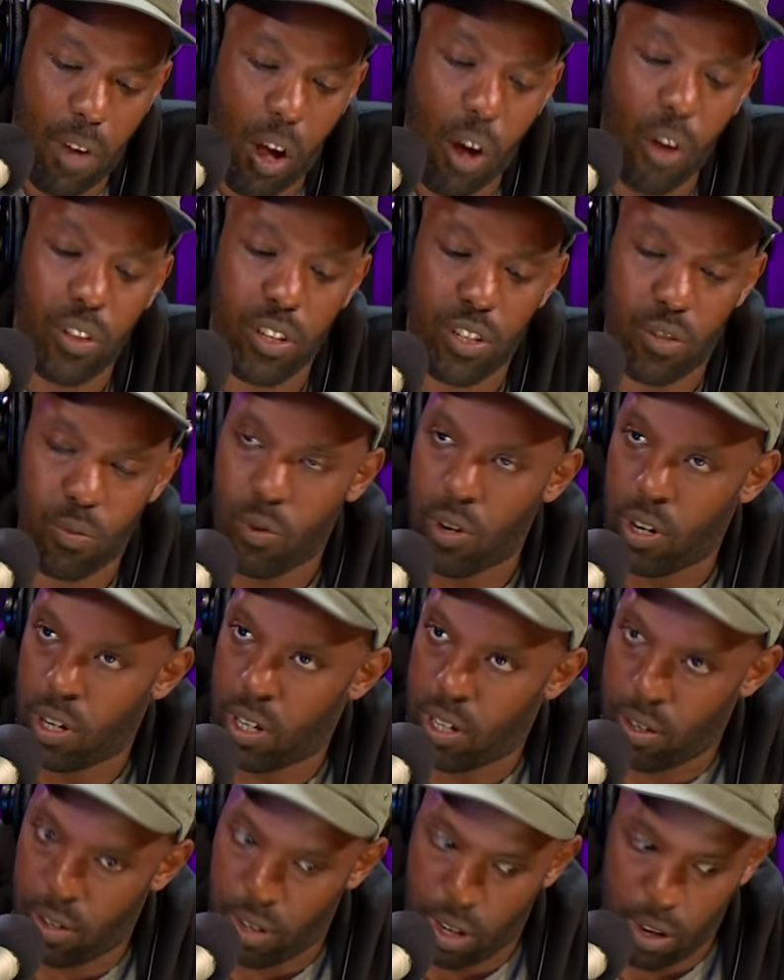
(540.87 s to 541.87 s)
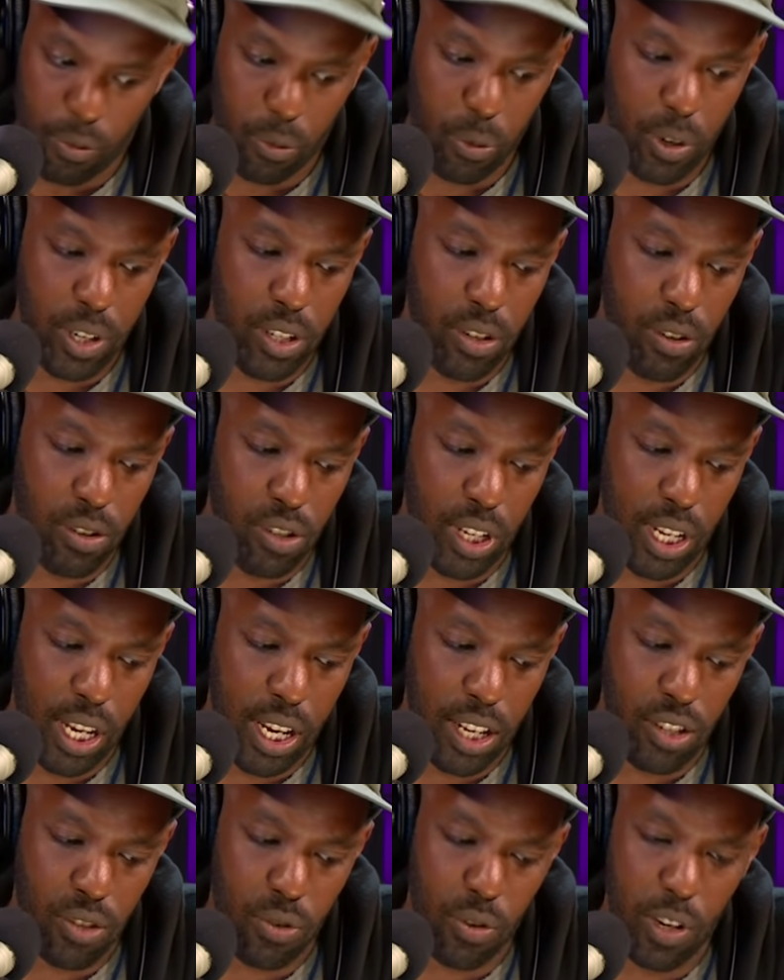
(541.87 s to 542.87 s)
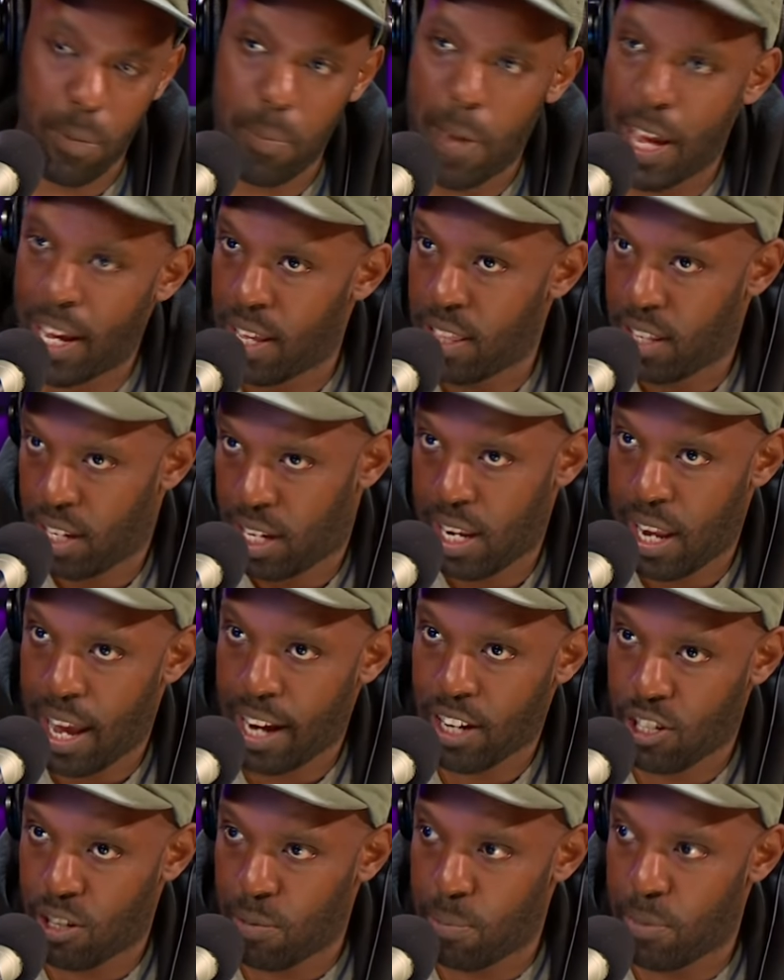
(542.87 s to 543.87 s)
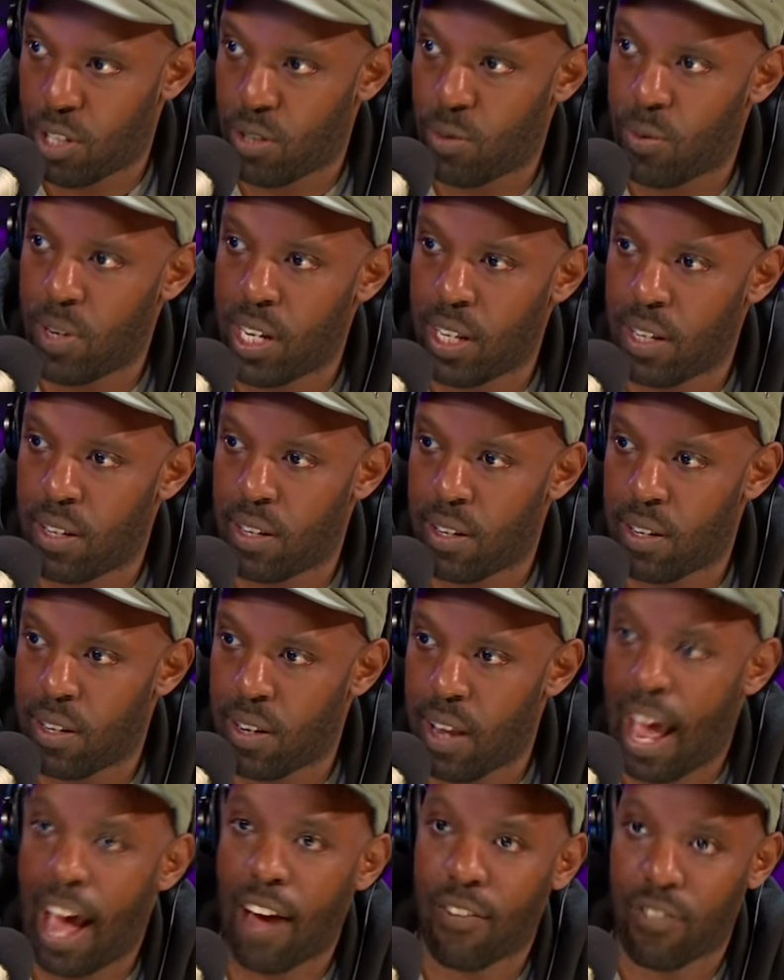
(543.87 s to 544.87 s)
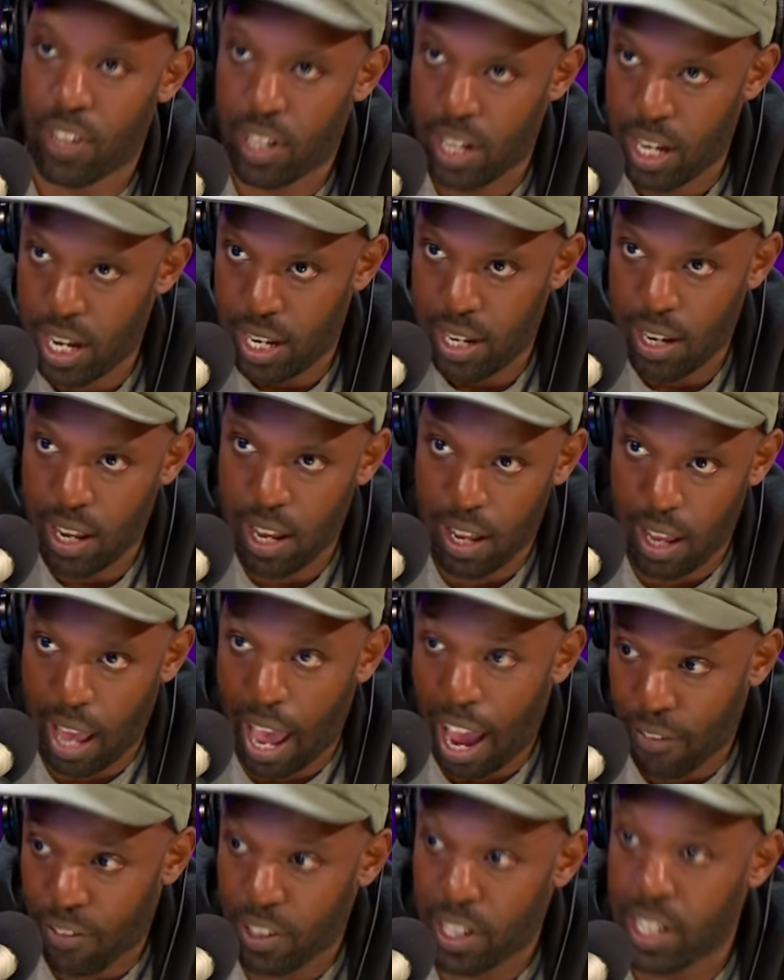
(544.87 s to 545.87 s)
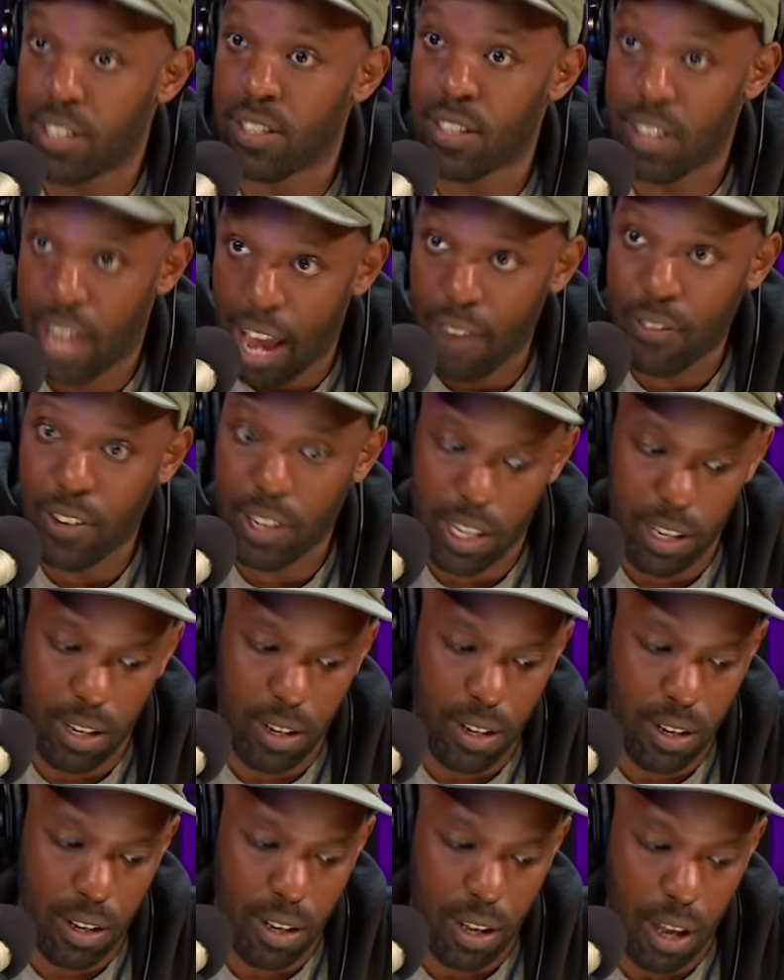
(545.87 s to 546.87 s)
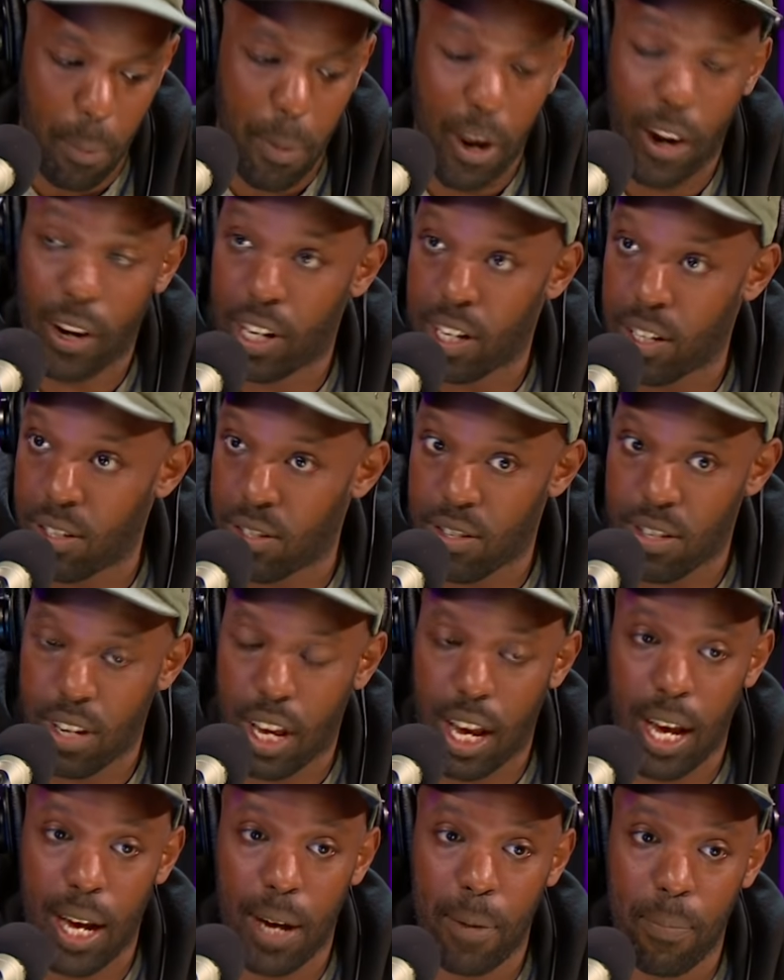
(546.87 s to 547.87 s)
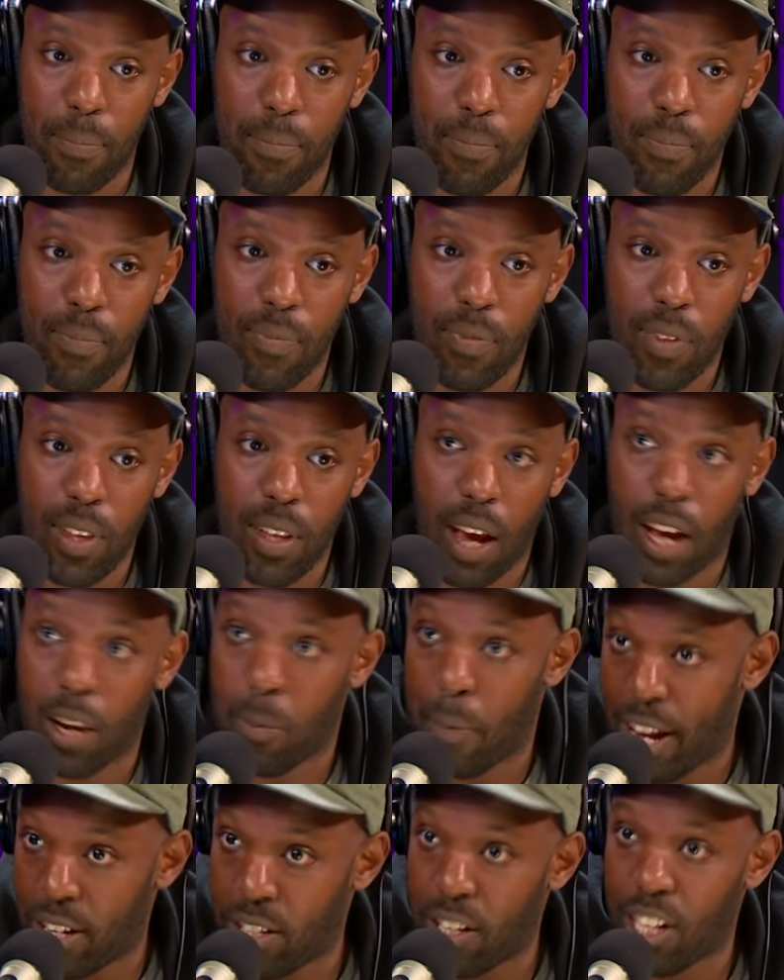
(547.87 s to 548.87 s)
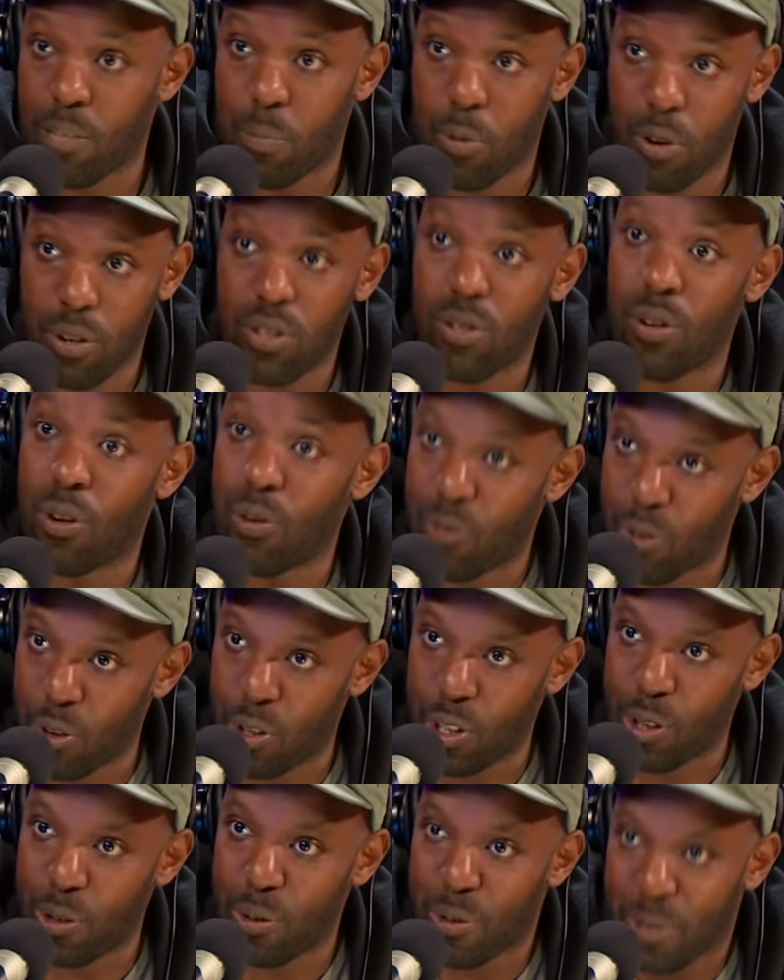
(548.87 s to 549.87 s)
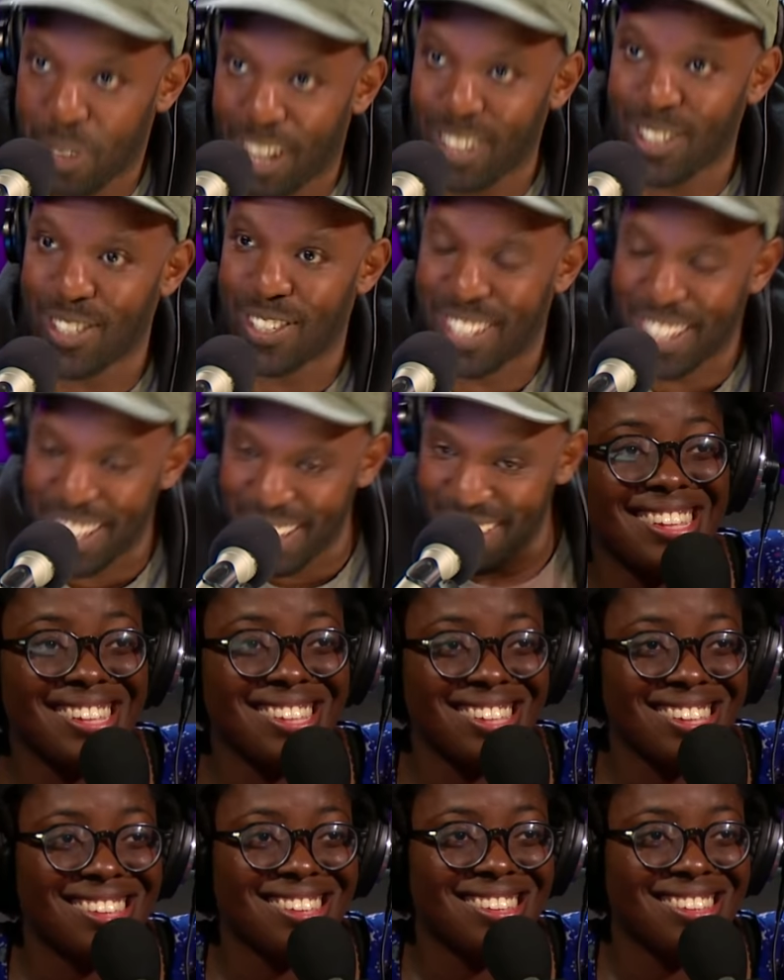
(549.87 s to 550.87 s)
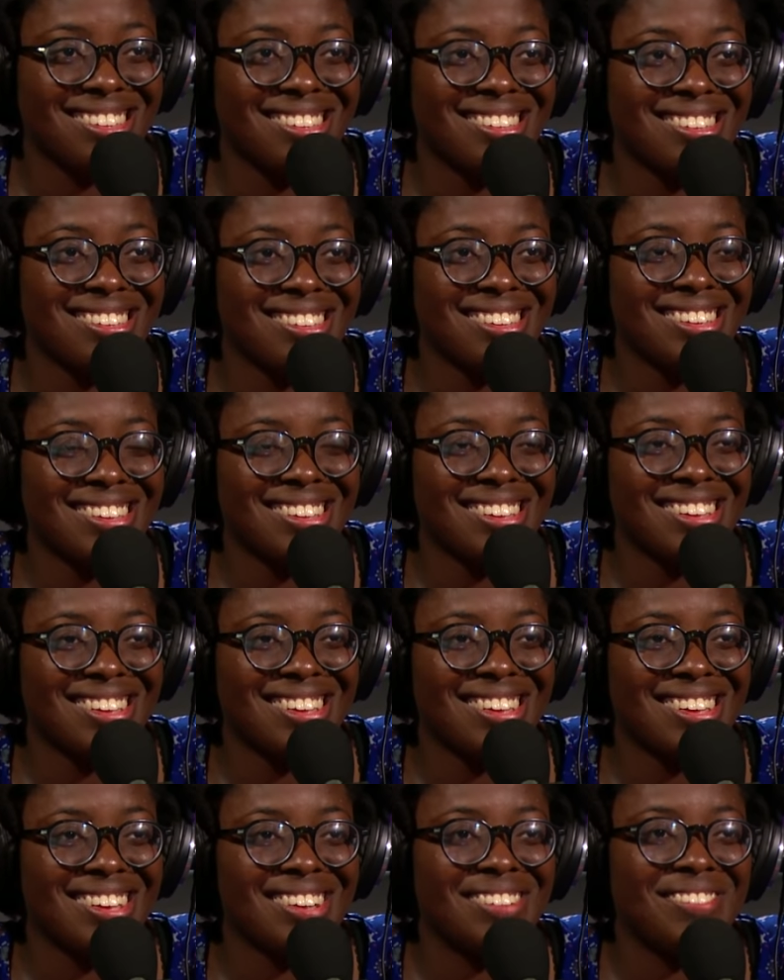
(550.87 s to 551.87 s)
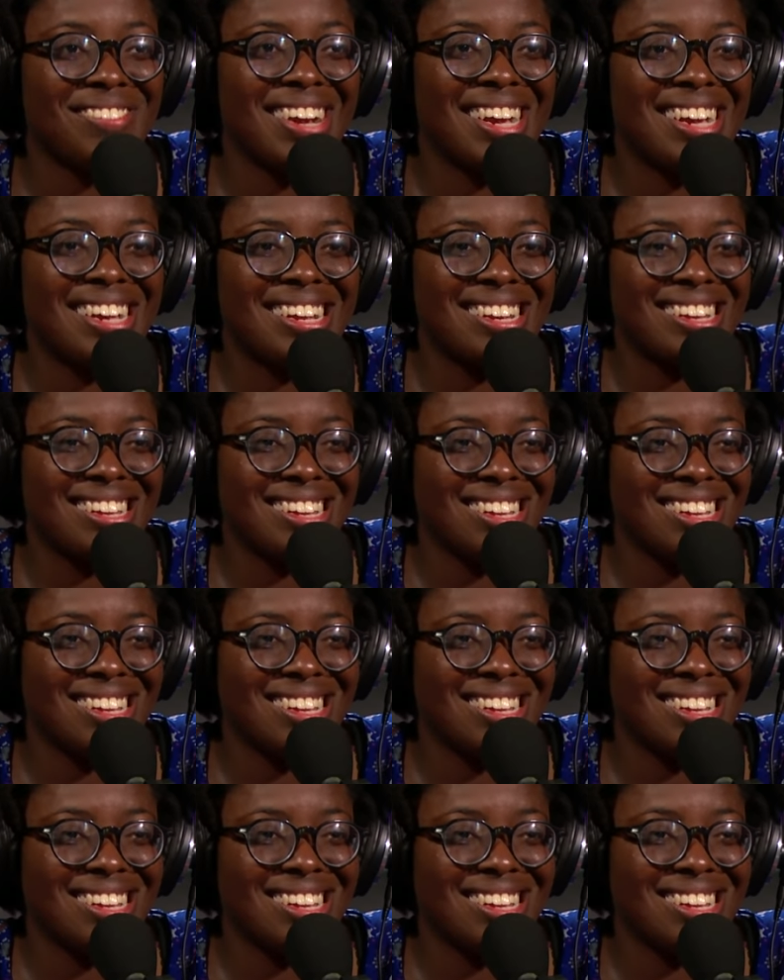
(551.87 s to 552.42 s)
all this work of, of, researching history, making the connection between Africa and uh, Africans and African Americans. Um, I'd imagine that's personal for you, not yeah. just a you know creative exercise. Right.